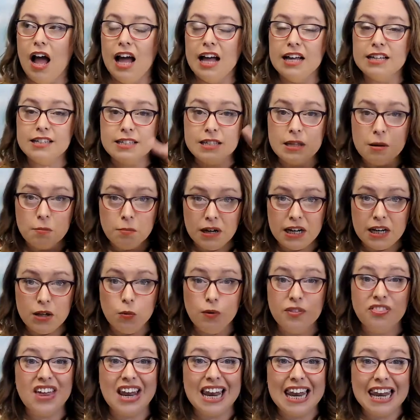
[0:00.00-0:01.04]
as somebody
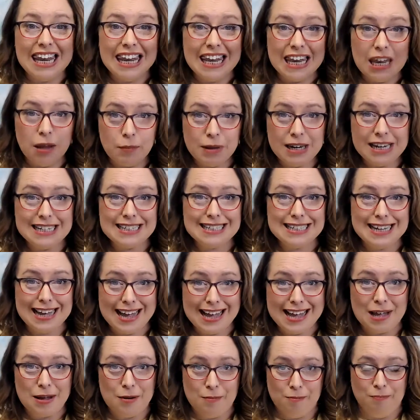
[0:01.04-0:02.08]
with limited
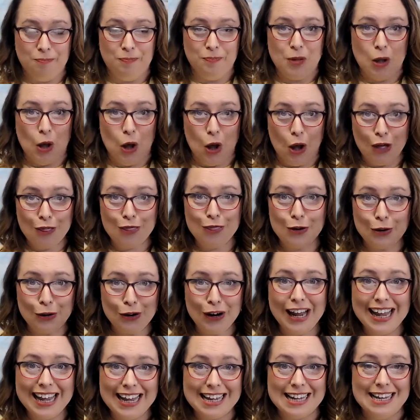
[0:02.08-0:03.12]
time on their
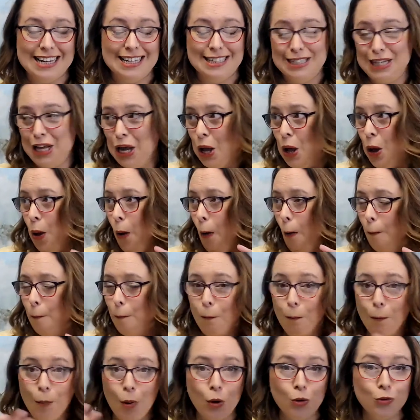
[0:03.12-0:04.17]
hands,
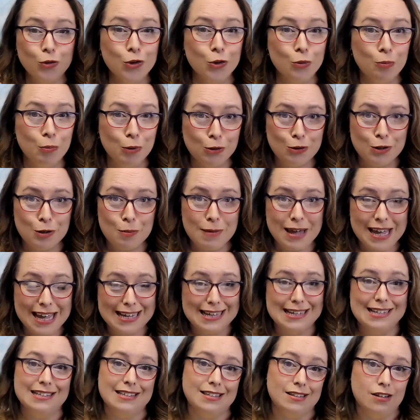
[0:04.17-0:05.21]
multiple
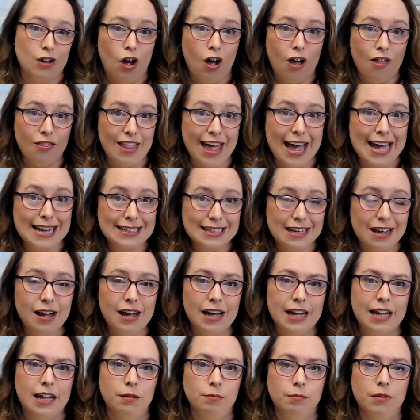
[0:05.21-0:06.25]
demands on that
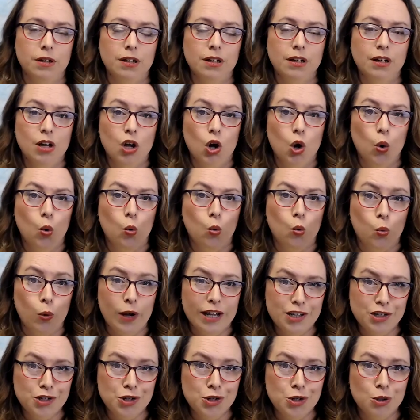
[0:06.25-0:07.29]
time,
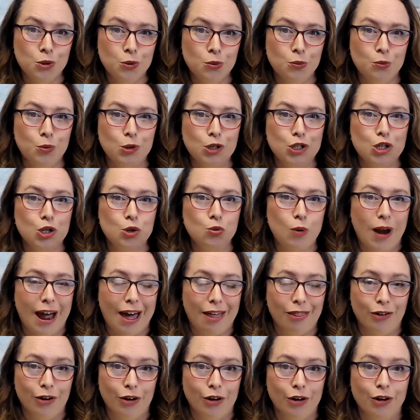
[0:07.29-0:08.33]
which would you
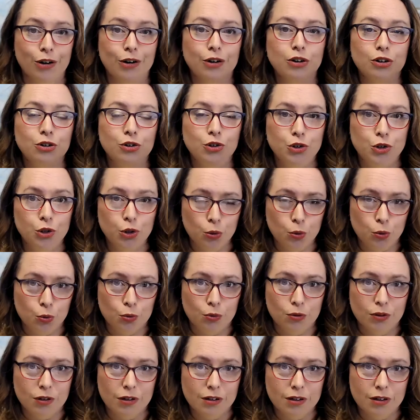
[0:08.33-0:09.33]
rather do?